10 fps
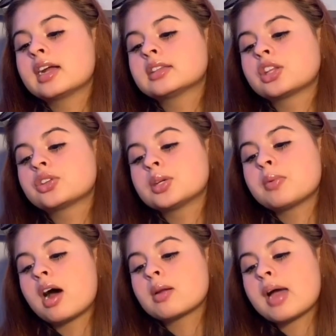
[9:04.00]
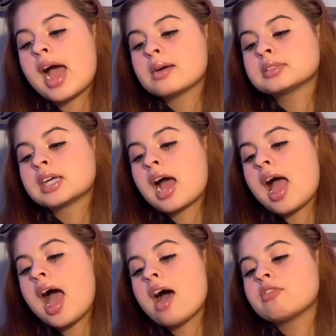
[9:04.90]
the three bottom apps, I
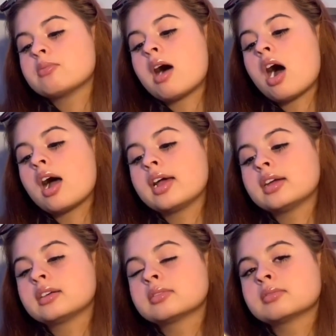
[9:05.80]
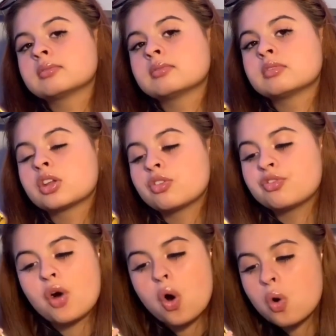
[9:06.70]
have my
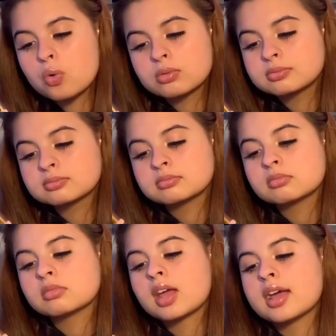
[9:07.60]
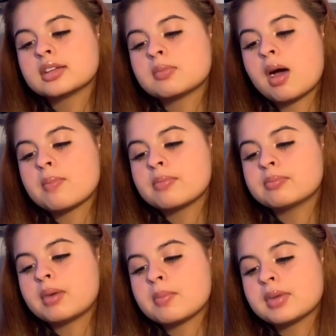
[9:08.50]
phone, and then my
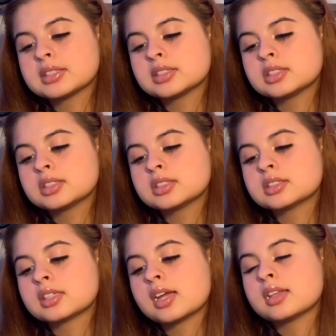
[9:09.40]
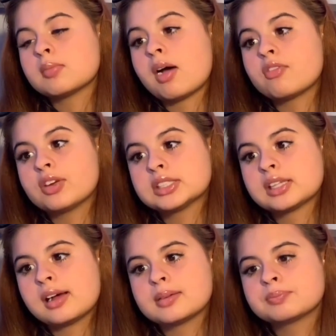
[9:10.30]
my messages, and then my
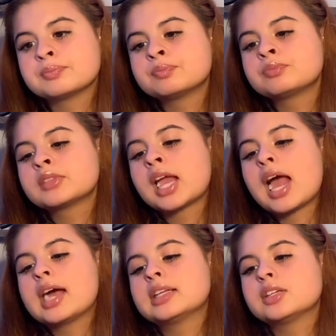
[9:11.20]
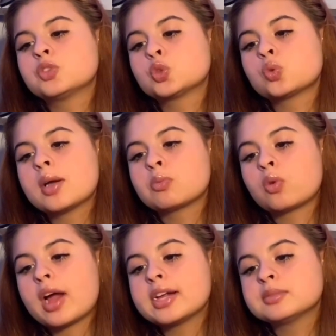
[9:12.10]
FaceTime. And then if you swipe
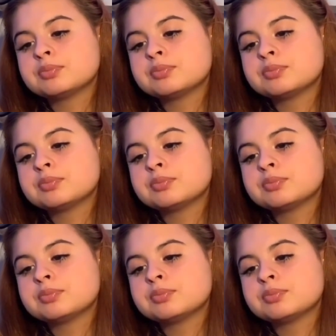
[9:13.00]
right,